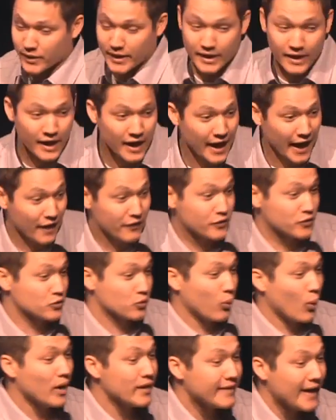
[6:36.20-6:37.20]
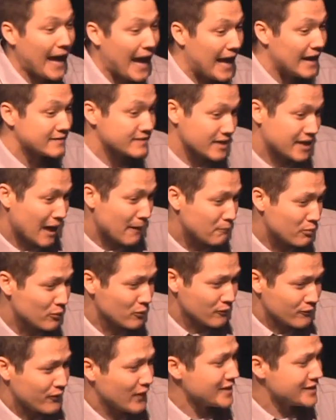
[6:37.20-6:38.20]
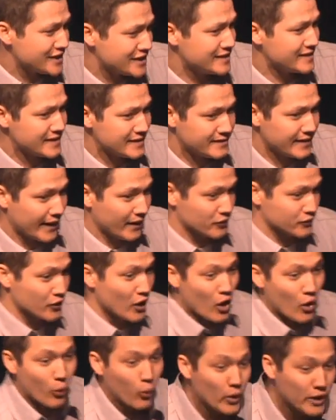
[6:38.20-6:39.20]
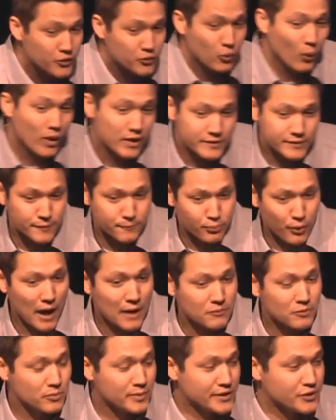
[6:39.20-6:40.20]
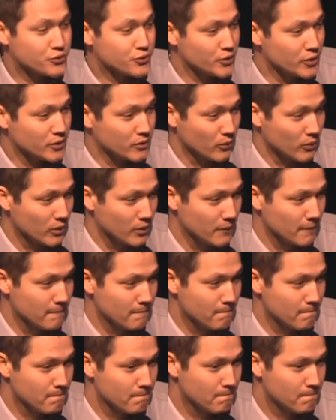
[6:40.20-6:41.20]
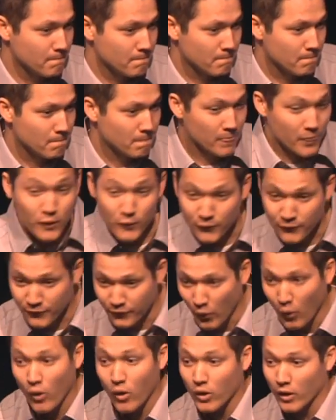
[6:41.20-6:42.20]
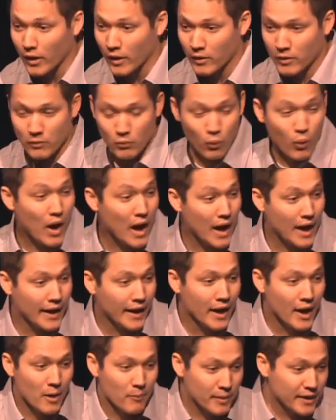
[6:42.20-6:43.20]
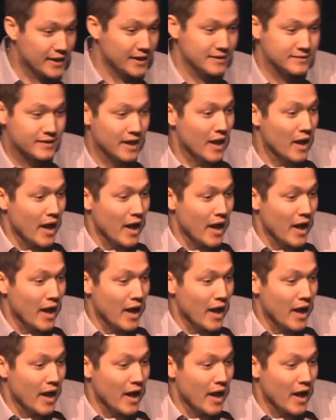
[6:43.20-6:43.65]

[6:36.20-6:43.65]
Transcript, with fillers: thing, and there's one that has a couple of fudgy details. Which ones are probably true? The four. Why? Because